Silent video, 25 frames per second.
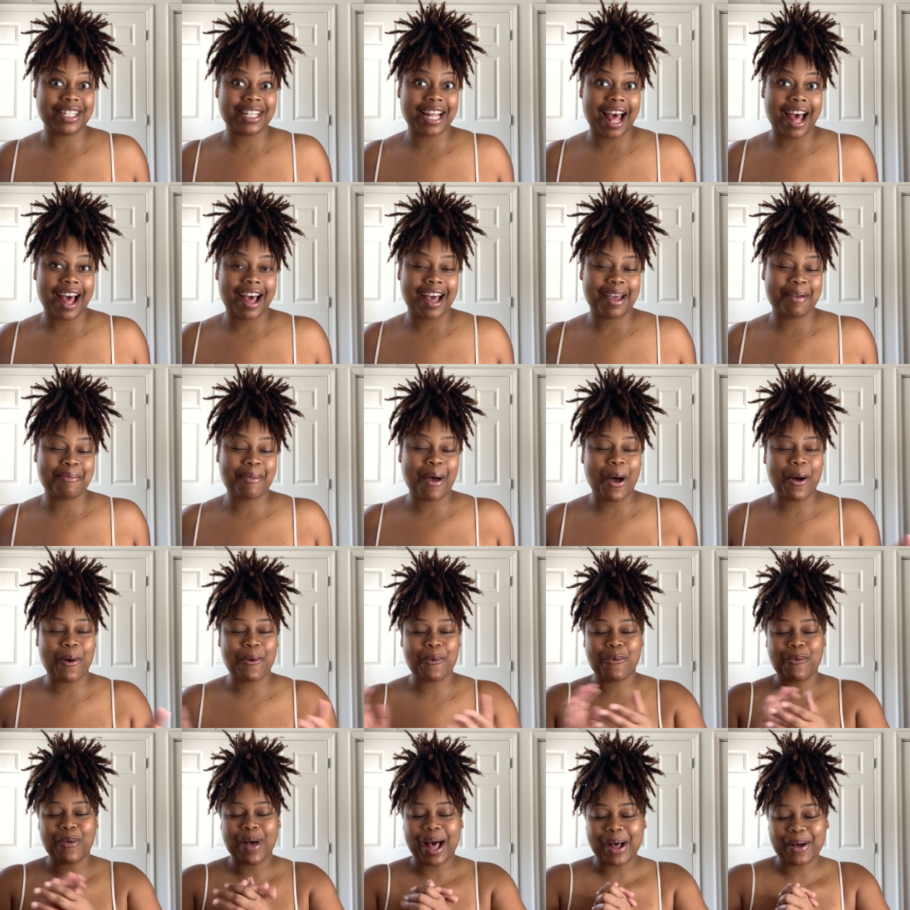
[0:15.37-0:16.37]
time,
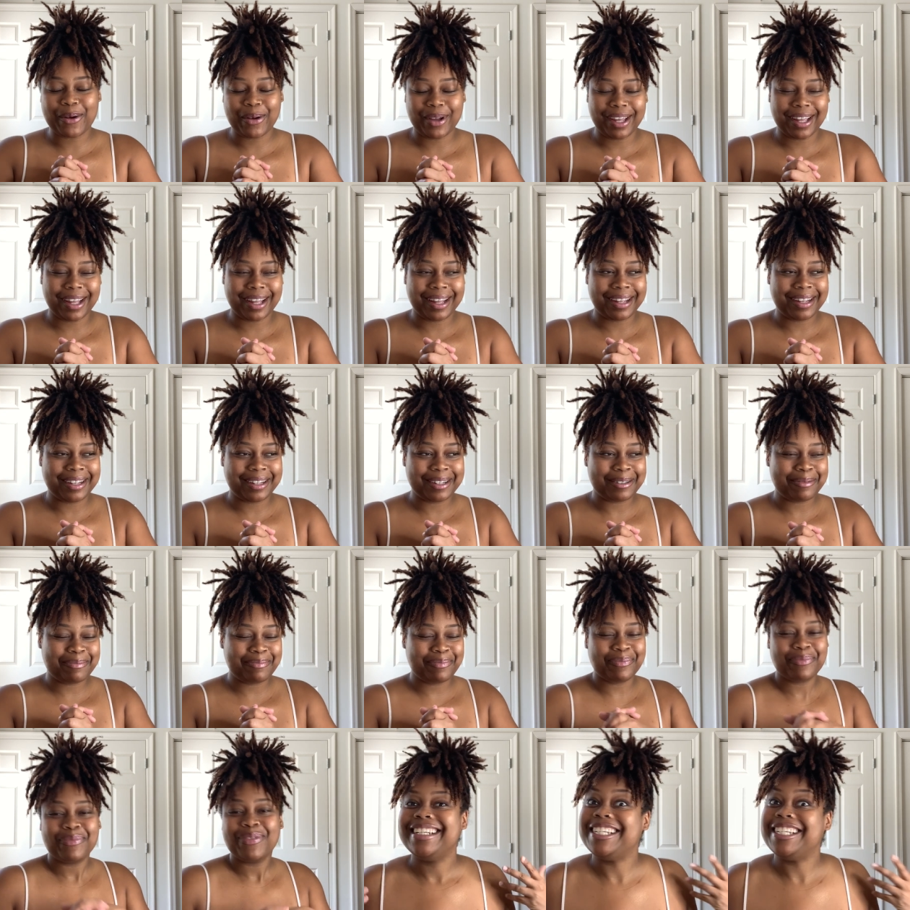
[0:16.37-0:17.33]
welcome.